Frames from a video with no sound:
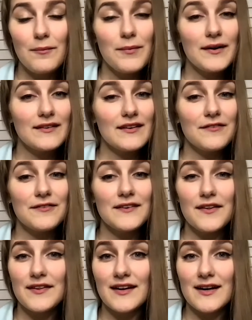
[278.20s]
But if
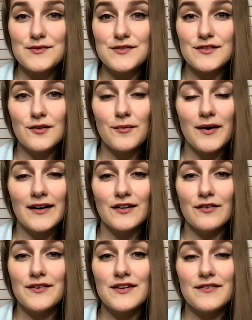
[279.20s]
nothing comes to your mind,
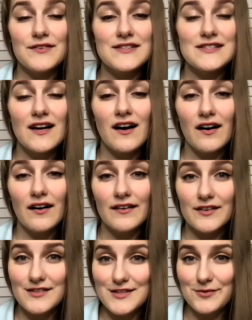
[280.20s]
if it's hard
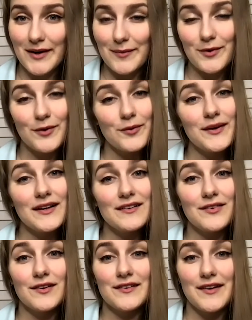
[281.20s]
to describe your real
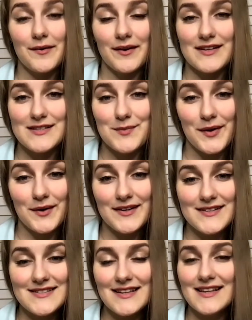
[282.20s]
volunteering
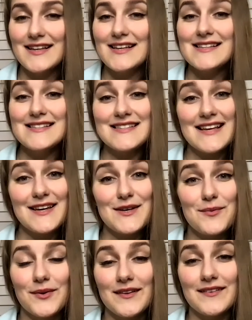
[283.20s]
experience, say
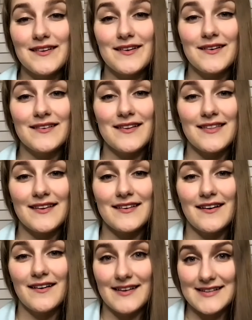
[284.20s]
you volunteered at that
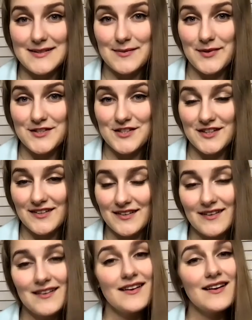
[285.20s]
art
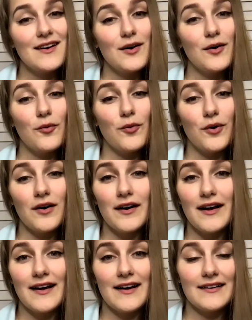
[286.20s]
exhibition or
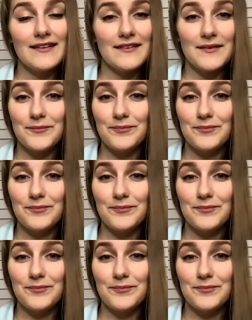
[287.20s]
at